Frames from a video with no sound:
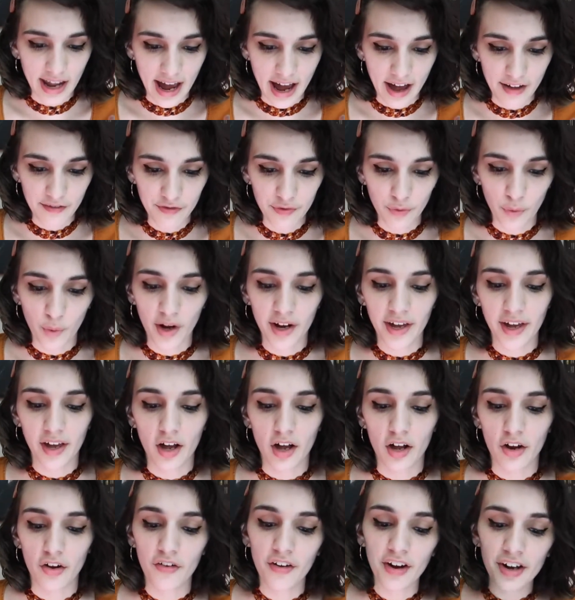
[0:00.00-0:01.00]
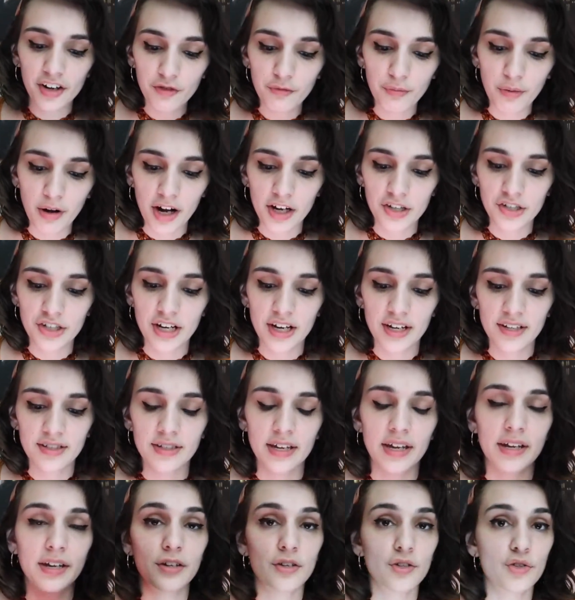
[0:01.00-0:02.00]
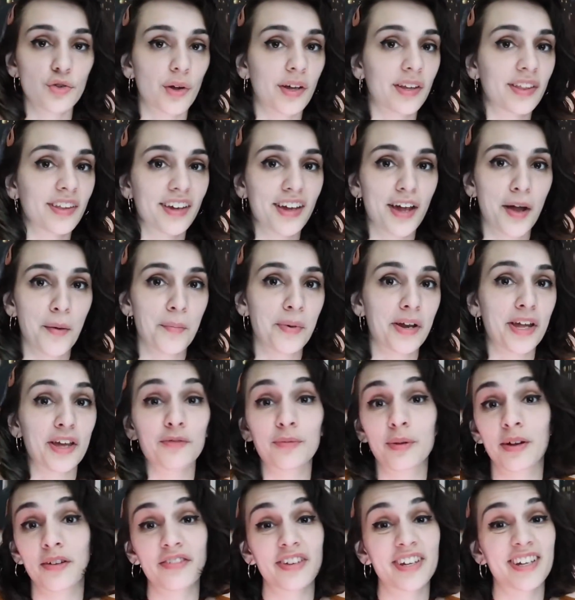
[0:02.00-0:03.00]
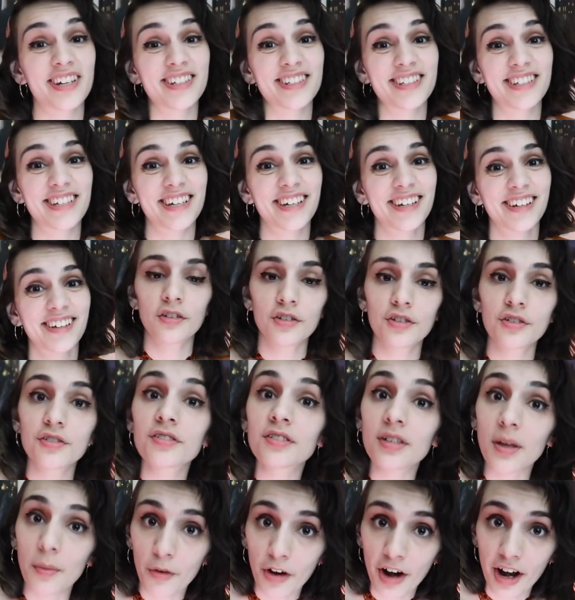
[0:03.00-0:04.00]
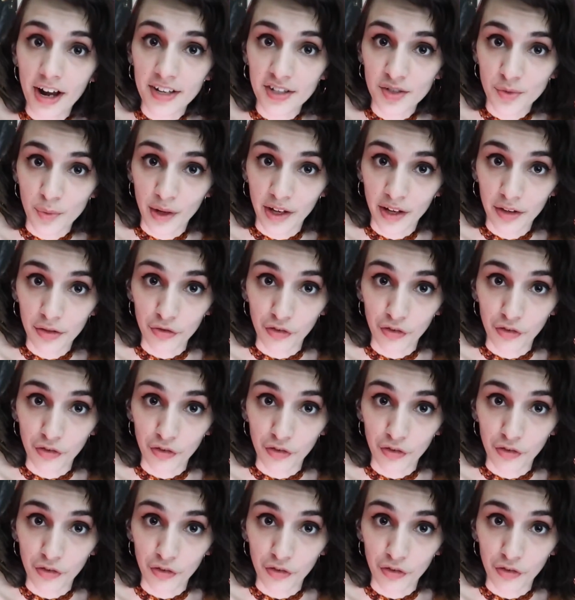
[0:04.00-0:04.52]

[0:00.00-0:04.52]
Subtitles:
half working on creative projects and enjoying the company of my fiance. To summarize week